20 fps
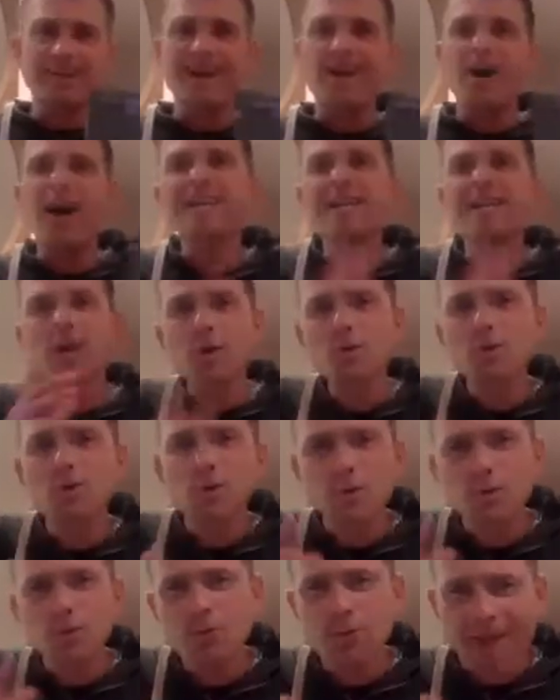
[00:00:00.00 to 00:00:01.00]
Now, I know
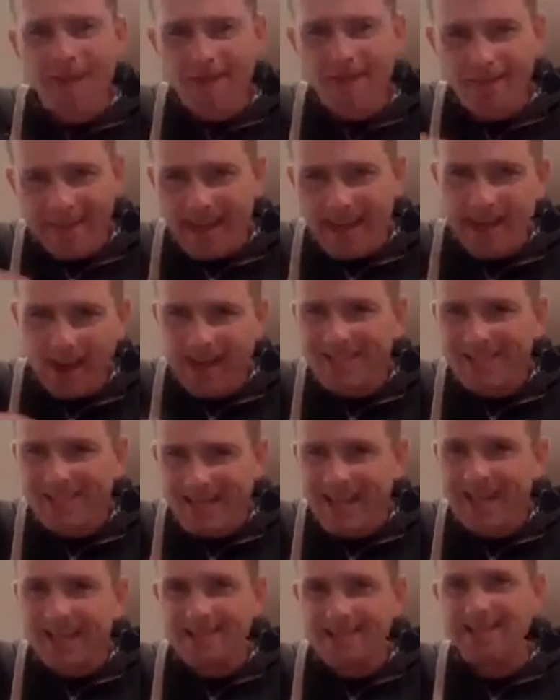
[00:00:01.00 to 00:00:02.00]
you think I
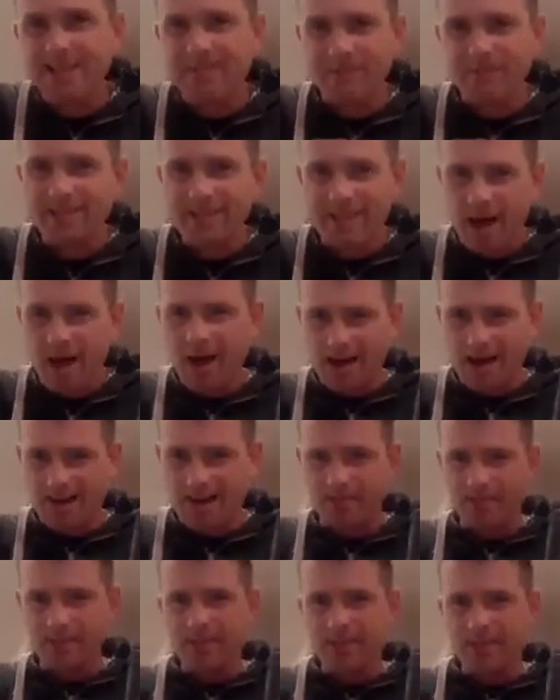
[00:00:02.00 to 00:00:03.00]
say this every time,
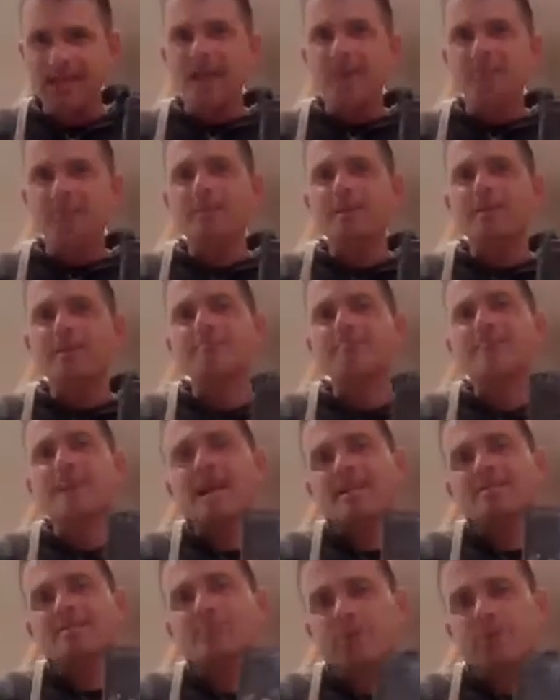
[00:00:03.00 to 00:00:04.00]
but
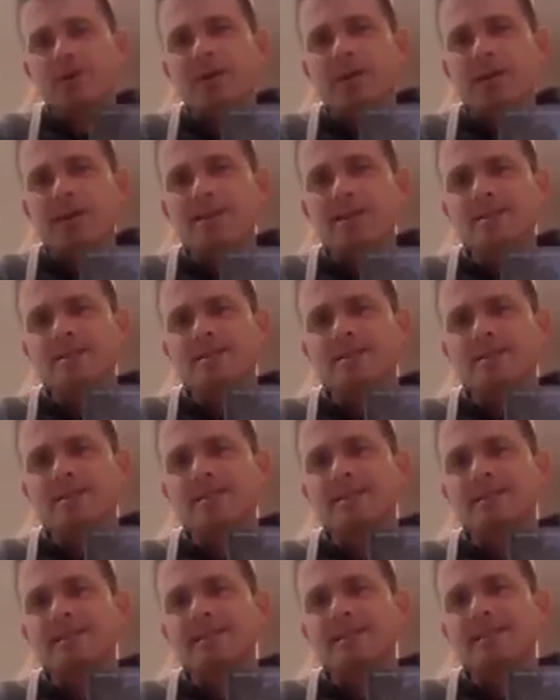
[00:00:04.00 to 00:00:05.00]
Matt's book is
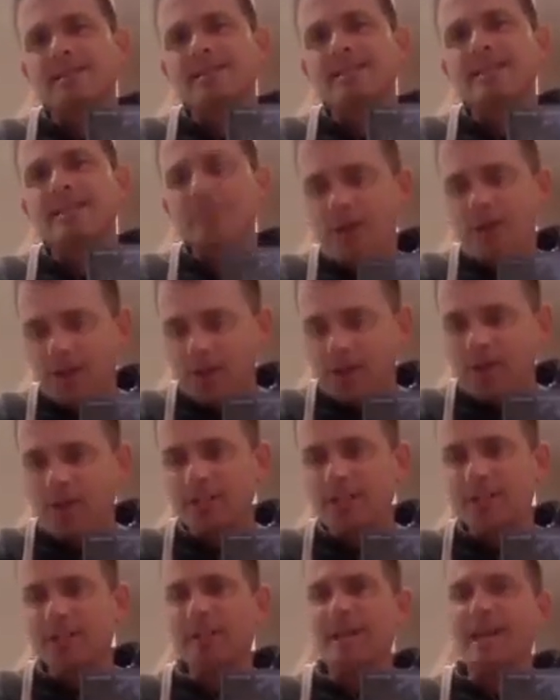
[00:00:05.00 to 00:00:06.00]

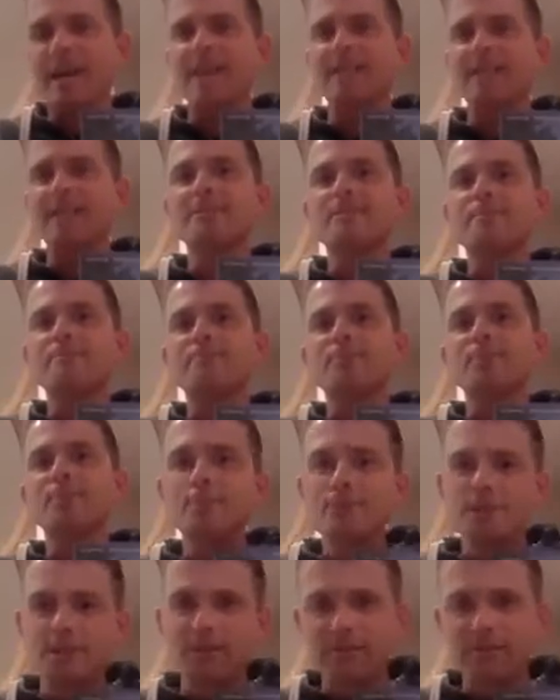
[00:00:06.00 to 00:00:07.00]
lyrical and
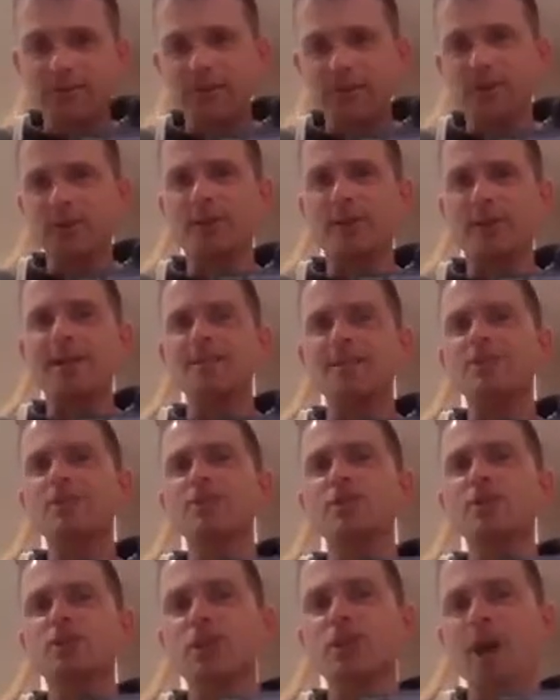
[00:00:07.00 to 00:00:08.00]
beautiful and
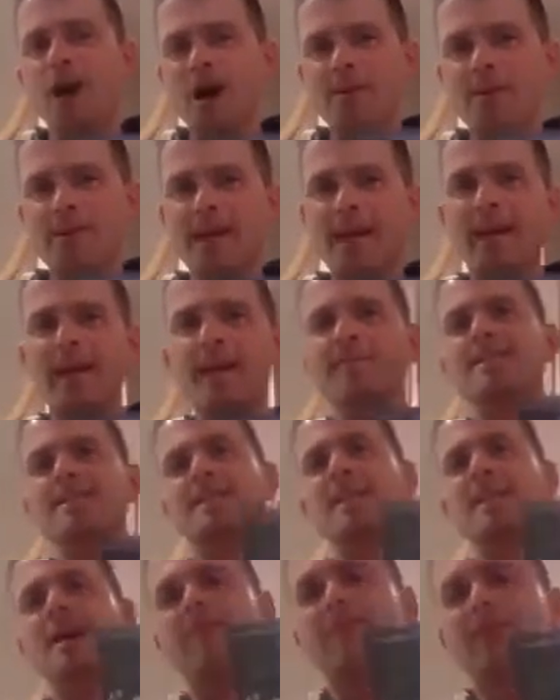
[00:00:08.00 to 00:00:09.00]
charming and
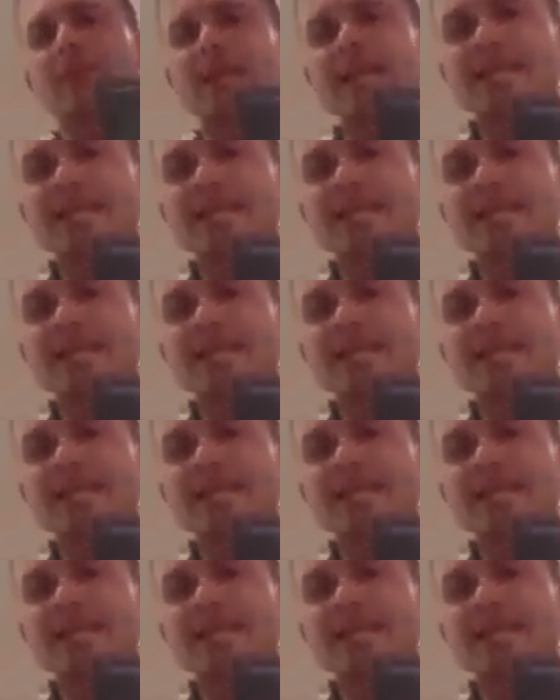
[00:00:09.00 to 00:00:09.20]
delightful.